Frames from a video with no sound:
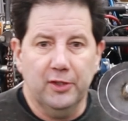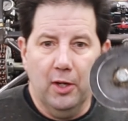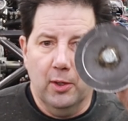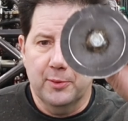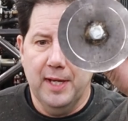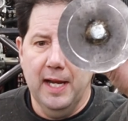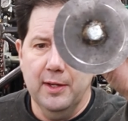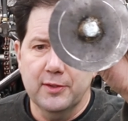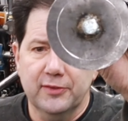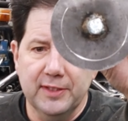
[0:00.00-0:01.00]
So now
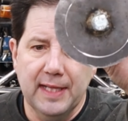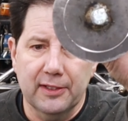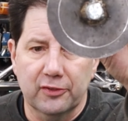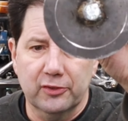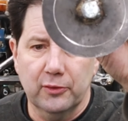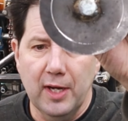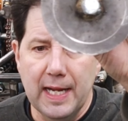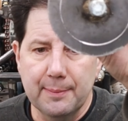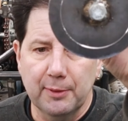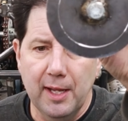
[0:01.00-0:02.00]
you see that
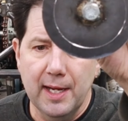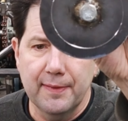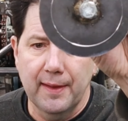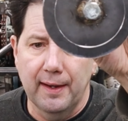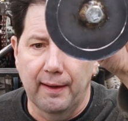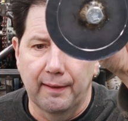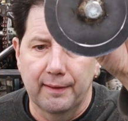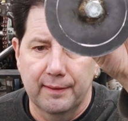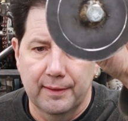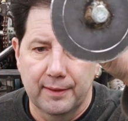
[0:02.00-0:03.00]
scribed line there.
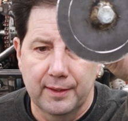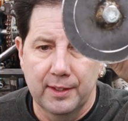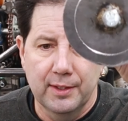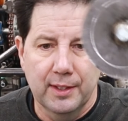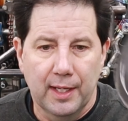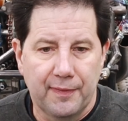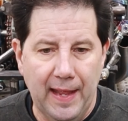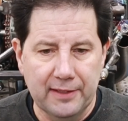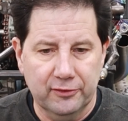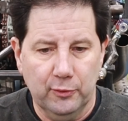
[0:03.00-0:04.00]

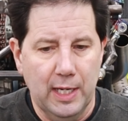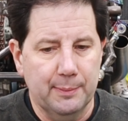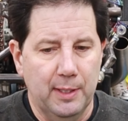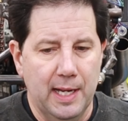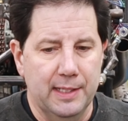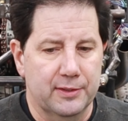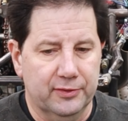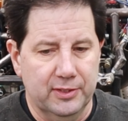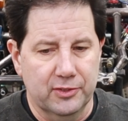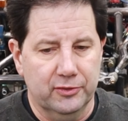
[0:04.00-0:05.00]
That scribed line is
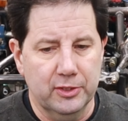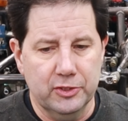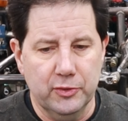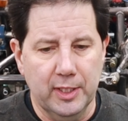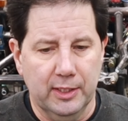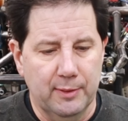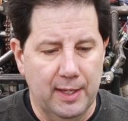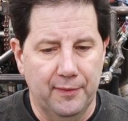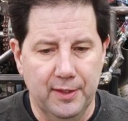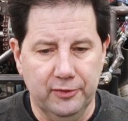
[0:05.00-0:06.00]
concentric
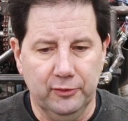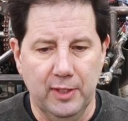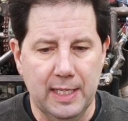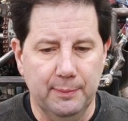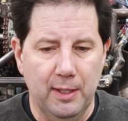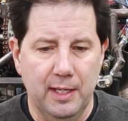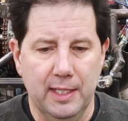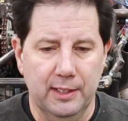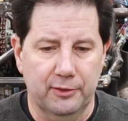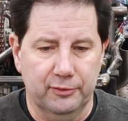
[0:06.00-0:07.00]
around this scribed
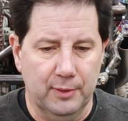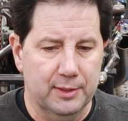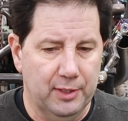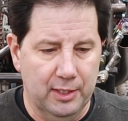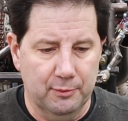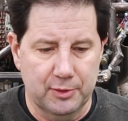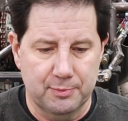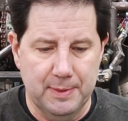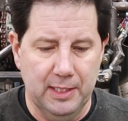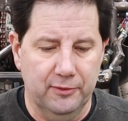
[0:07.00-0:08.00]
line, and
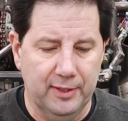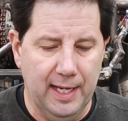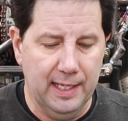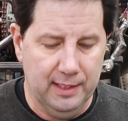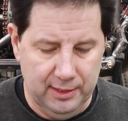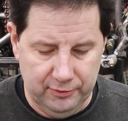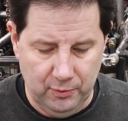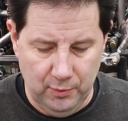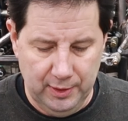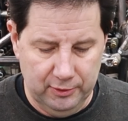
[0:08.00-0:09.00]
which means that it's
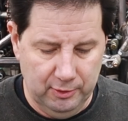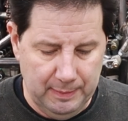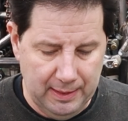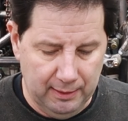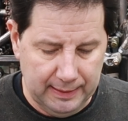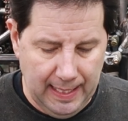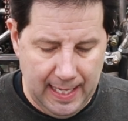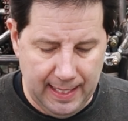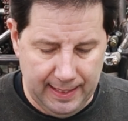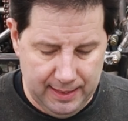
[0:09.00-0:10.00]
going to be our
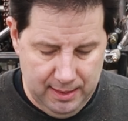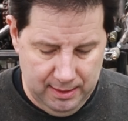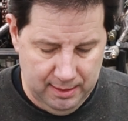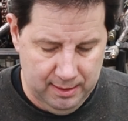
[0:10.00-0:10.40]
guide.